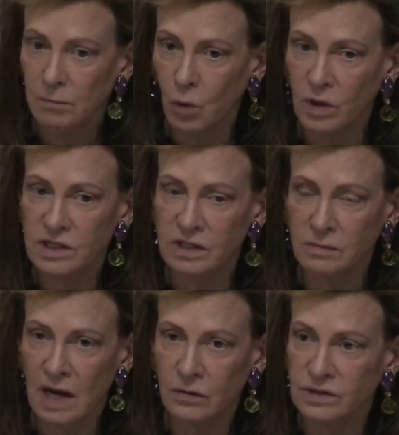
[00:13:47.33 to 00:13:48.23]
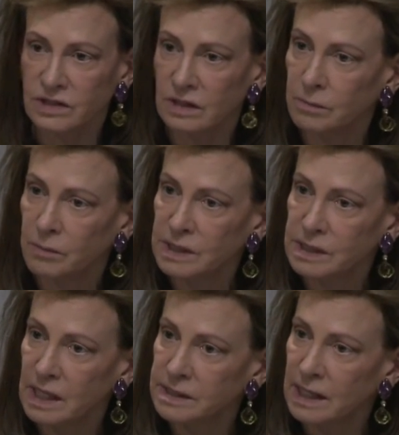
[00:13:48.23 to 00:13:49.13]
more as a democracy. But
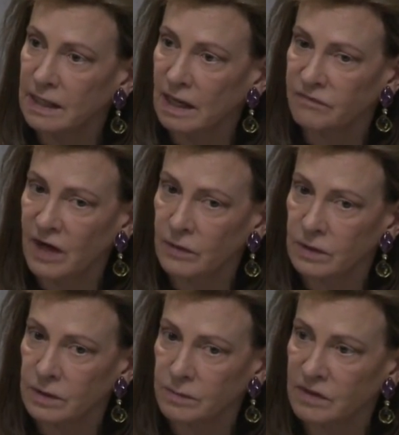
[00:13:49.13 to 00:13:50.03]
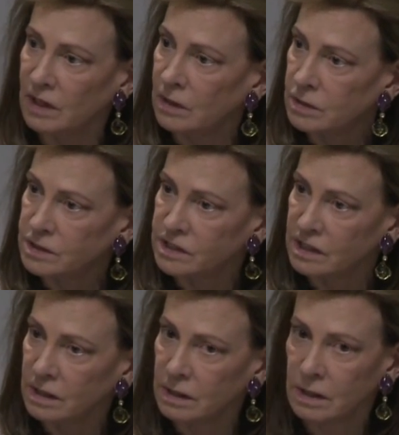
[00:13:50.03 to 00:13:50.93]
as I said, I found her to be
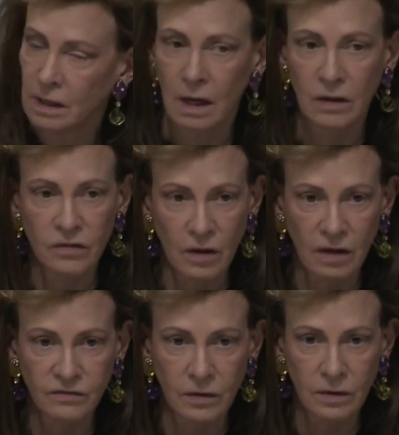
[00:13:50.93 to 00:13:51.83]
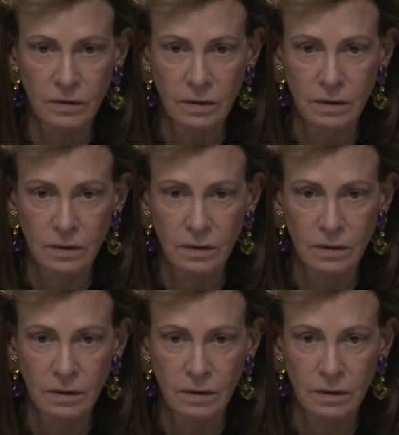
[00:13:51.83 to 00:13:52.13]
interesting, thoughtful,